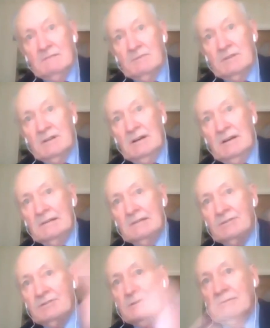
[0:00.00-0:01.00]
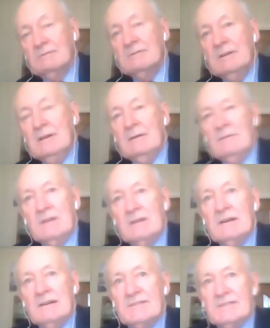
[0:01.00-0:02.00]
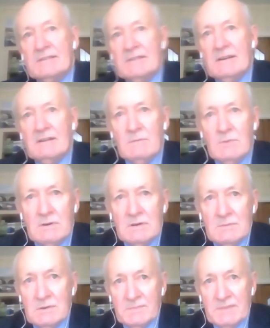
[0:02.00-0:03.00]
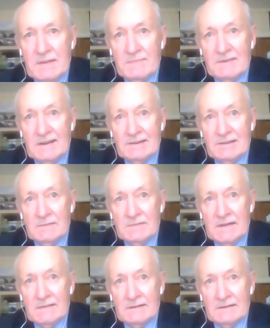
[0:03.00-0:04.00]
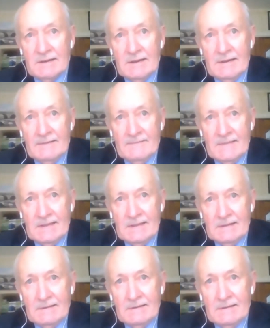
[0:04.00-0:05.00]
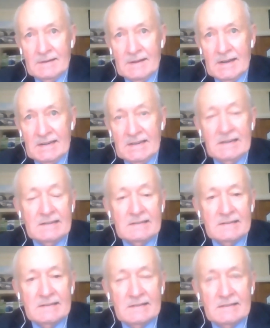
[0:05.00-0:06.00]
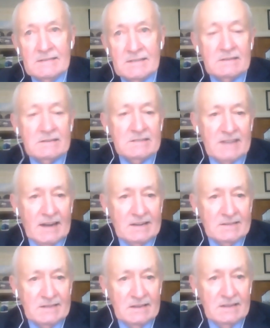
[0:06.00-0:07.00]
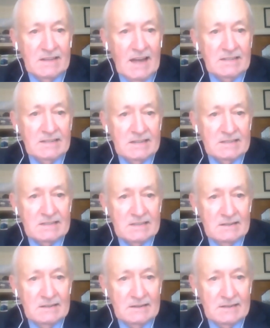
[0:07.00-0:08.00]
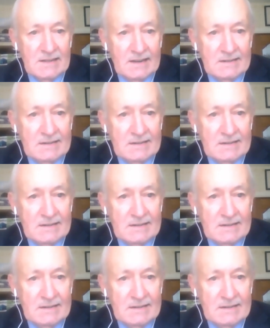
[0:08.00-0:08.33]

but all through, because there are more and more people at club level getting into the circus acts and the antics and all of that.